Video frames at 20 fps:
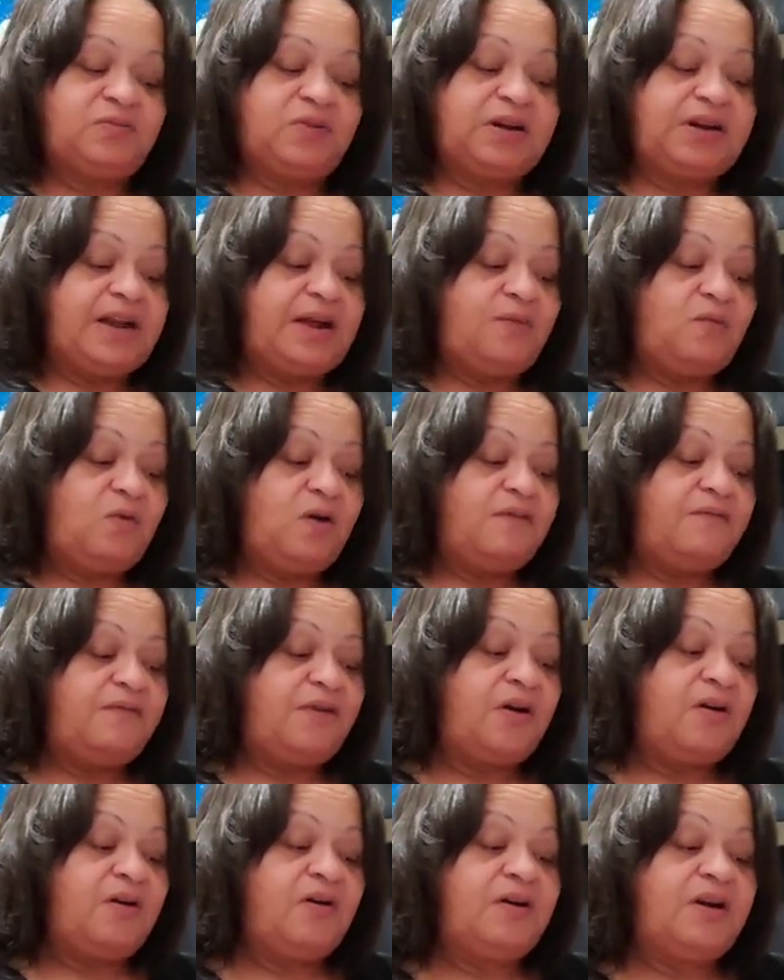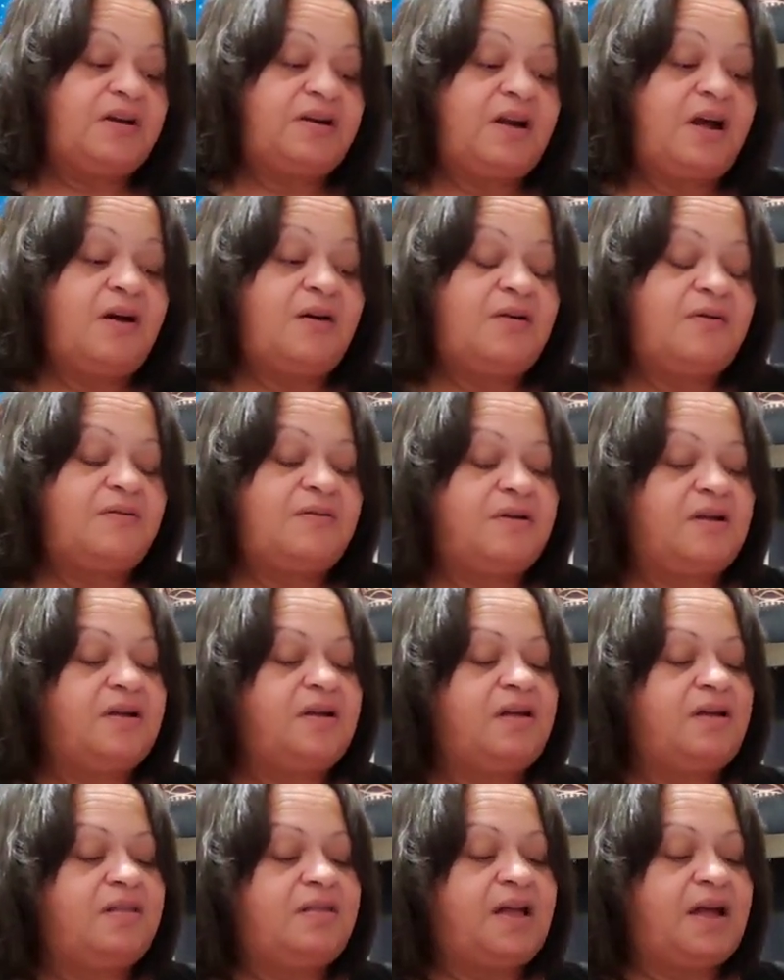What do they want Virgo to know
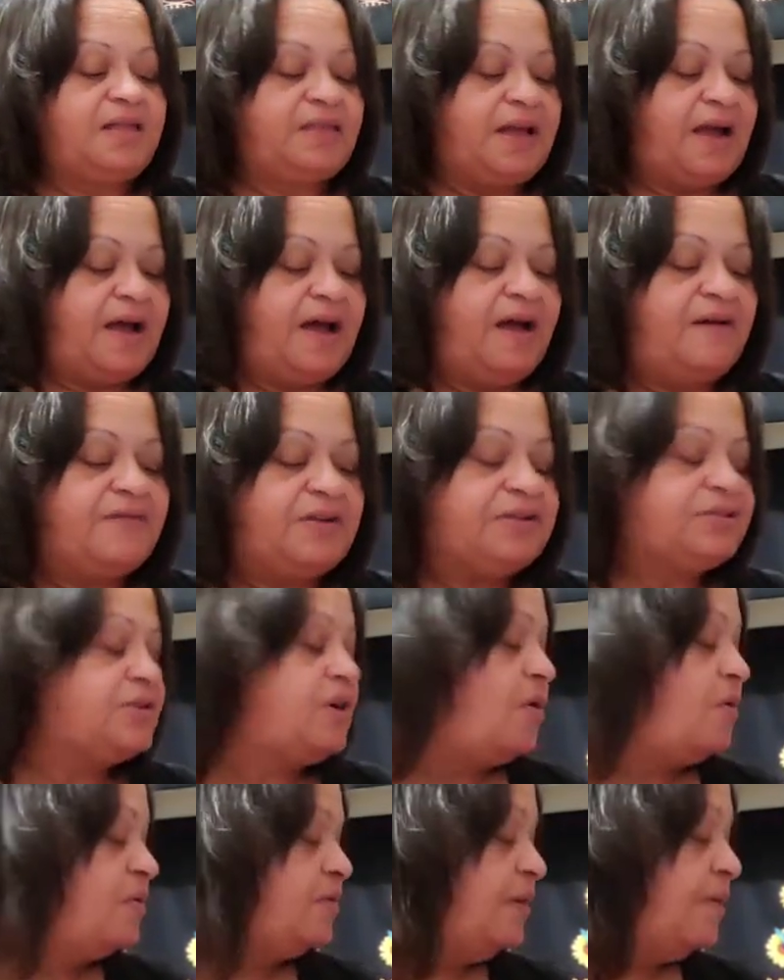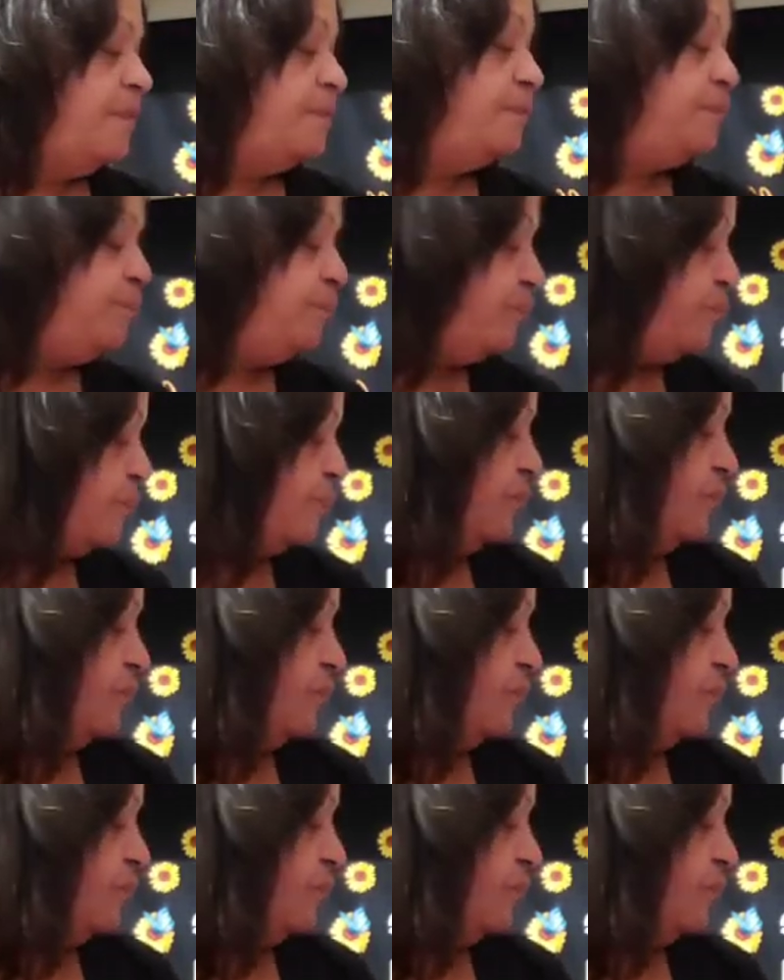that they haven't told them?